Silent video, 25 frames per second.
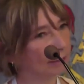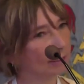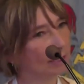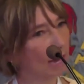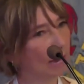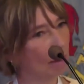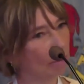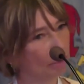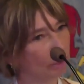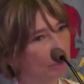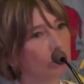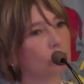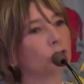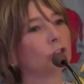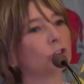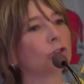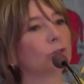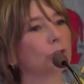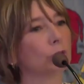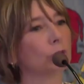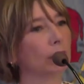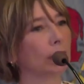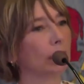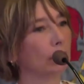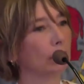adapted
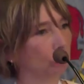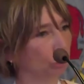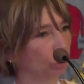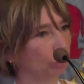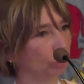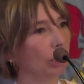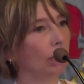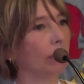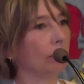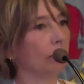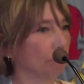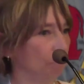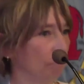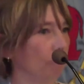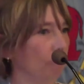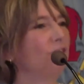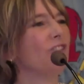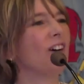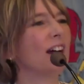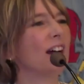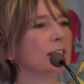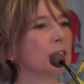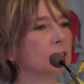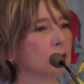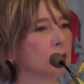to the
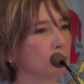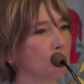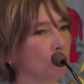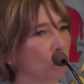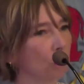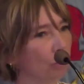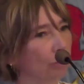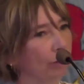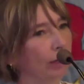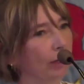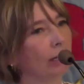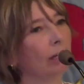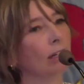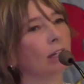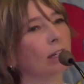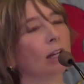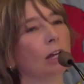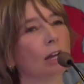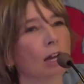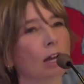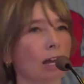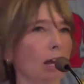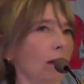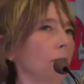fast-moving